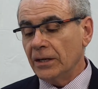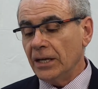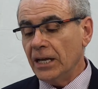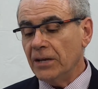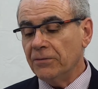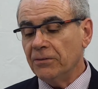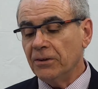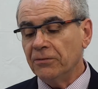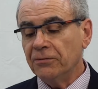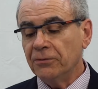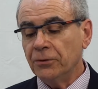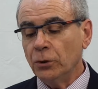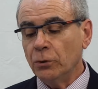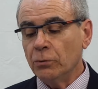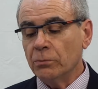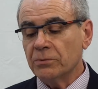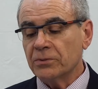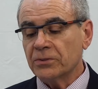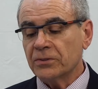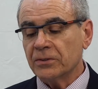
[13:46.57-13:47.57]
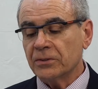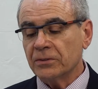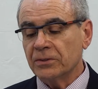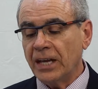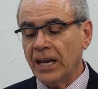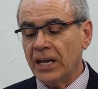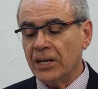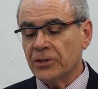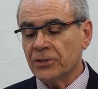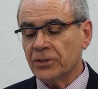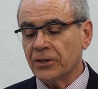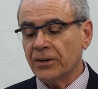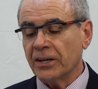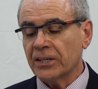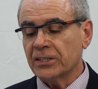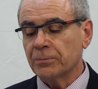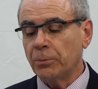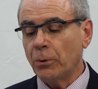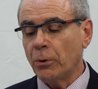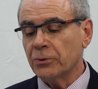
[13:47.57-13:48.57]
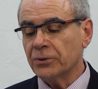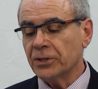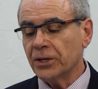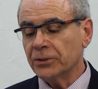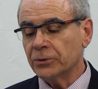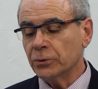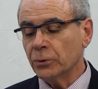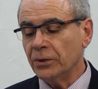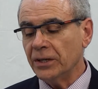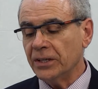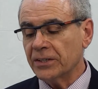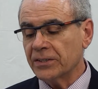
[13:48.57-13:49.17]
Even fumes, danger, exposure to